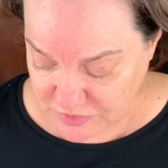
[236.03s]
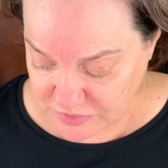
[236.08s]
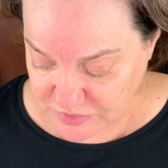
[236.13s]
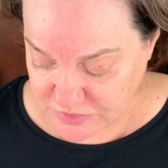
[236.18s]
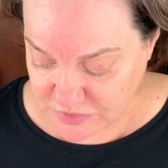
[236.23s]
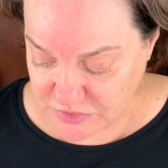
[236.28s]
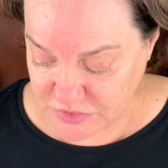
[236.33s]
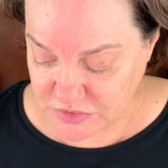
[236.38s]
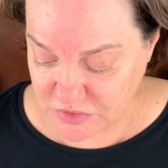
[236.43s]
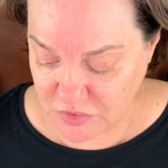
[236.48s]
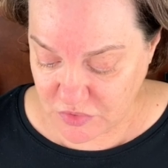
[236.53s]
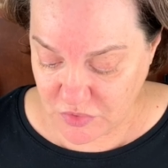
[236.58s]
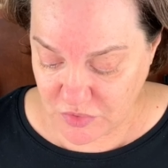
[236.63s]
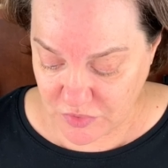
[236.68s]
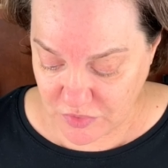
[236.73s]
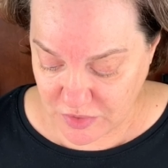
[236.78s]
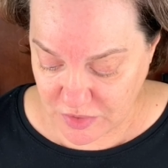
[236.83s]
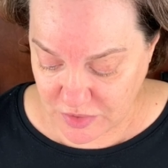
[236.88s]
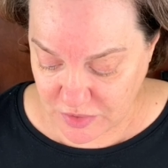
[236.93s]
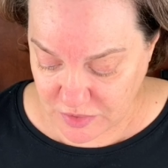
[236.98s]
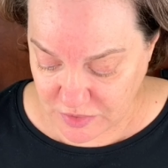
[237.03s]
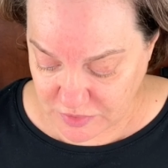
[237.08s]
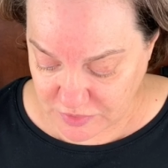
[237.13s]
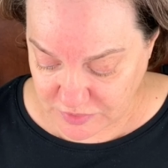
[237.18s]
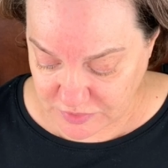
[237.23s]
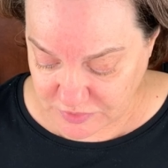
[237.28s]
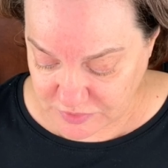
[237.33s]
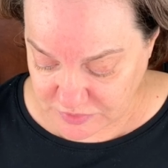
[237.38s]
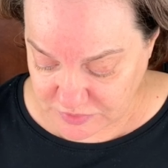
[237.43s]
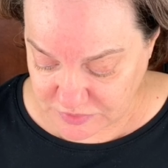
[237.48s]
So
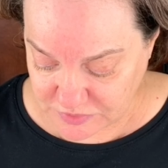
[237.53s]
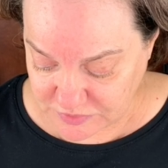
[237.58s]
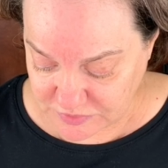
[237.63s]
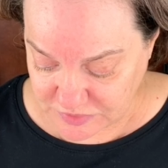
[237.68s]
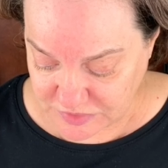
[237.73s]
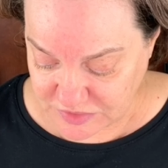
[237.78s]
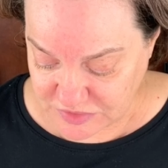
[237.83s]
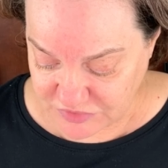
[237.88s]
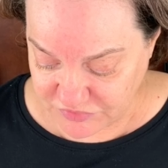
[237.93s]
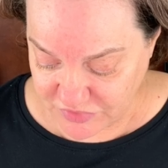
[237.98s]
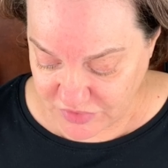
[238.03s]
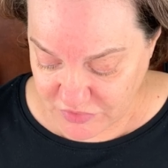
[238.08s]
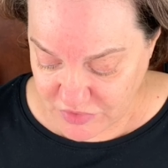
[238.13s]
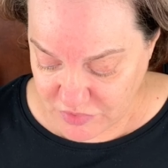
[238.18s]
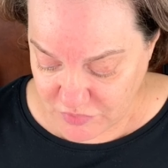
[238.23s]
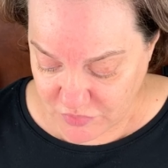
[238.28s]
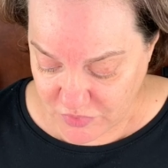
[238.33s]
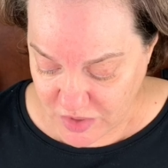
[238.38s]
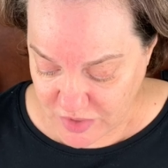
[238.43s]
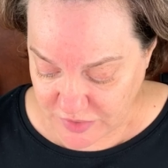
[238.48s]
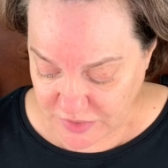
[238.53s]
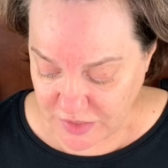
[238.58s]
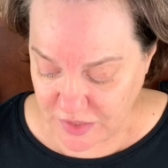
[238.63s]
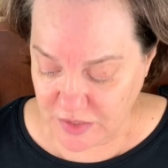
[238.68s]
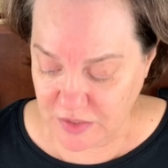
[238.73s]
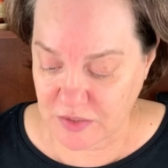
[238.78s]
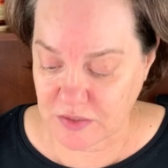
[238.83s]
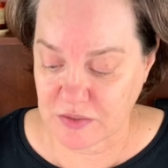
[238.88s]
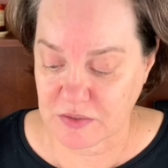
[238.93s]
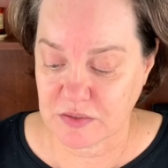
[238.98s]
it's very
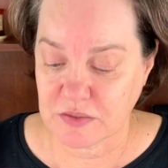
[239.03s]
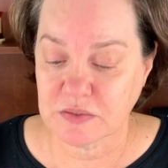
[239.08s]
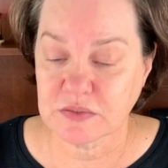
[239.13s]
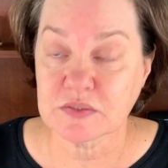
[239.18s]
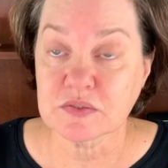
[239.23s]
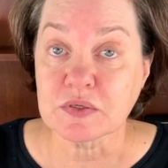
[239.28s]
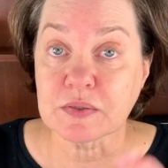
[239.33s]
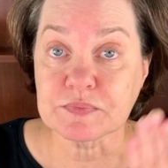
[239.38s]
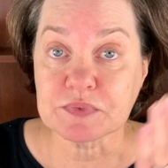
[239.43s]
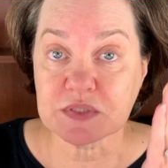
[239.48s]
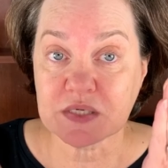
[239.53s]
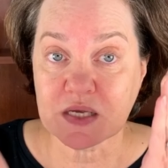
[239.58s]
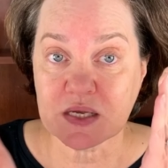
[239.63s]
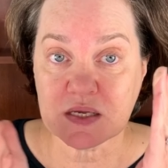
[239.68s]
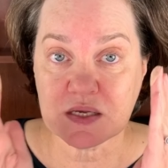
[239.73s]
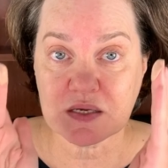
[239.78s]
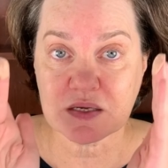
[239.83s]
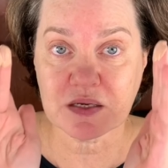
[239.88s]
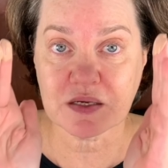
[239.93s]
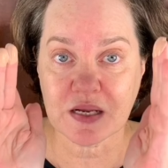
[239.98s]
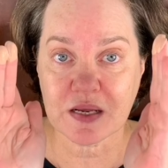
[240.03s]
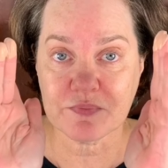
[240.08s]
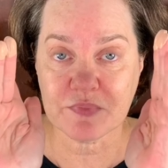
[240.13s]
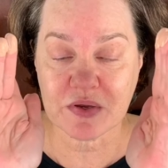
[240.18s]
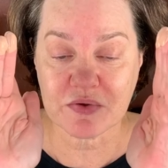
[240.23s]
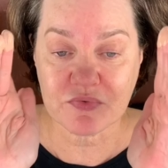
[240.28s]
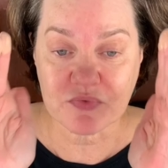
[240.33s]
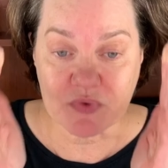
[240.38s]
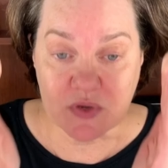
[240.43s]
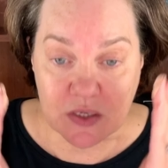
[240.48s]
runny. So I'm taking it my
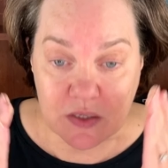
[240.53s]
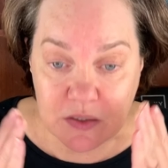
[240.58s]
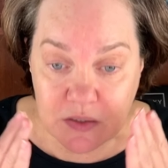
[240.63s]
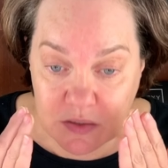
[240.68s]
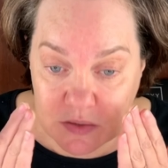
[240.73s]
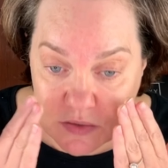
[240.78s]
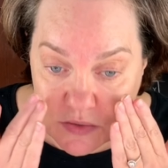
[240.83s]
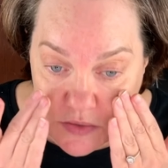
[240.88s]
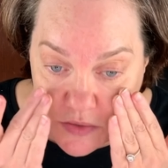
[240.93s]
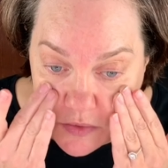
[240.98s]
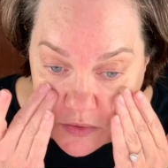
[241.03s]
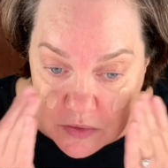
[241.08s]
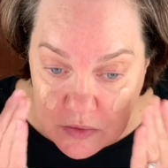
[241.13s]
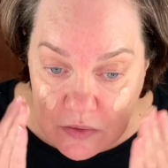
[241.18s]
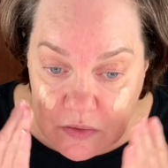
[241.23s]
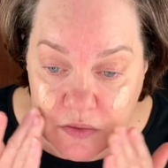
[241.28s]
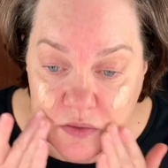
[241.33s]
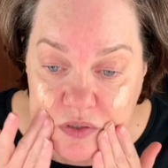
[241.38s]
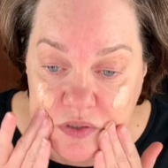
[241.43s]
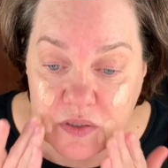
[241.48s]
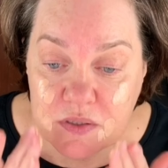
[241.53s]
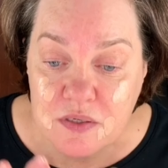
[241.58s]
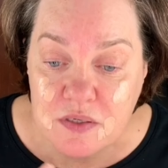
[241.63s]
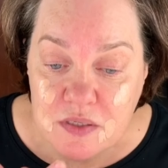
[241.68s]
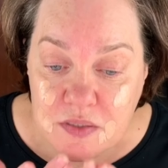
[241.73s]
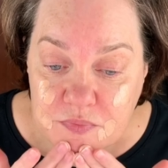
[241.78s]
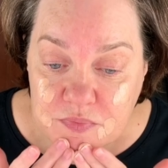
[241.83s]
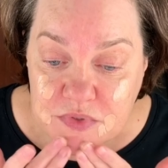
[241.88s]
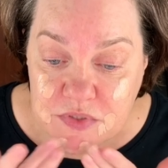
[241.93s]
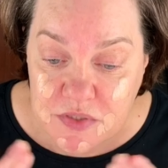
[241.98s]
fingers, and
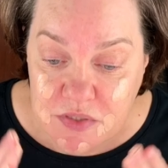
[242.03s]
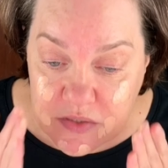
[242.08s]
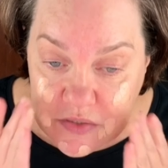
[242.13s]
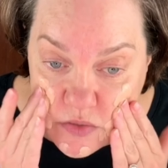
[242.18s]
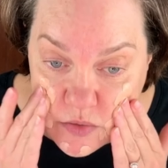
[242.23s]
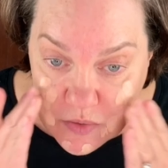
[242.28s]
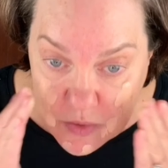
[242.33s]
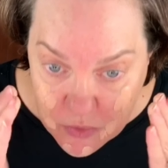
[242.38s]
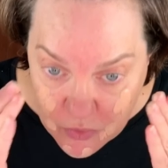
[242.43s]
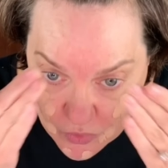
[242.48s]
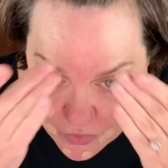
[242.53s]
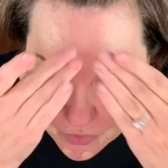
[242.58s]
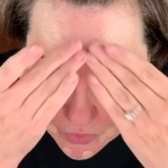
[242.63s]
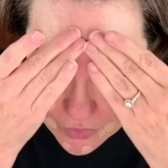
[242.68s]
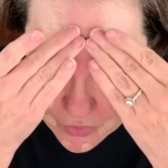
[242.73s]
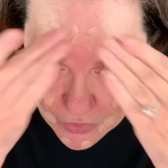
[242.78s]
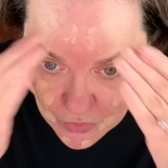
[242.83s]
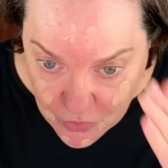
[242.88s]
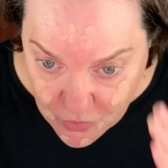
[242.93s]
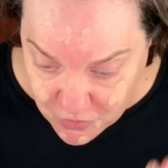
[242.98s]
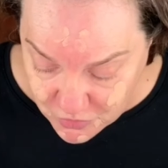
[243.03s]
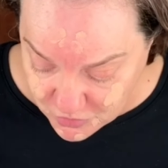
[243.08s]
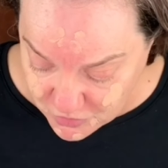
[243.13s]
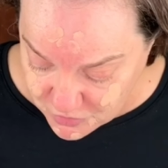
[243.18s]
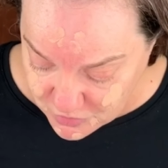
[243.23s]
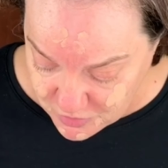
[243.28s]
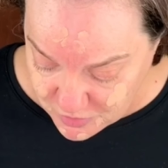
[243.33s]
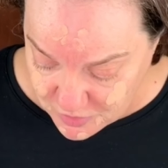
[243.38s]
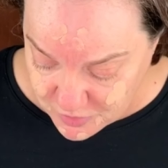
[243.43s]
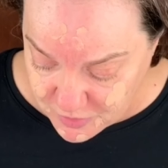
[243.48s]
I'm just
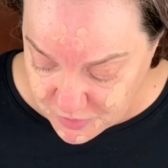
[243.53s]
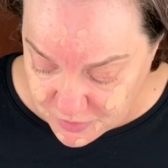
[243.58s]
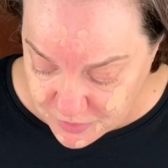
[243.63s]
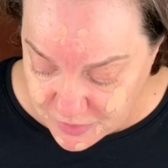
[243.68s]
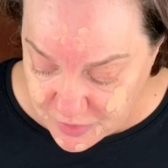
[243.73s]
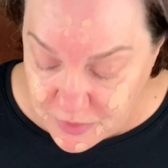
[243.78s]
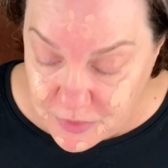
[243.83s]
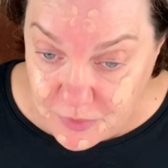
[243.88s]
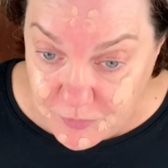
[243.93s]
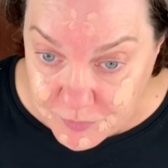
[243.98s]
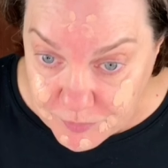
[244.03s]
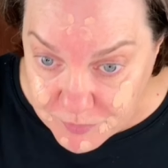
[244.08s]
kind of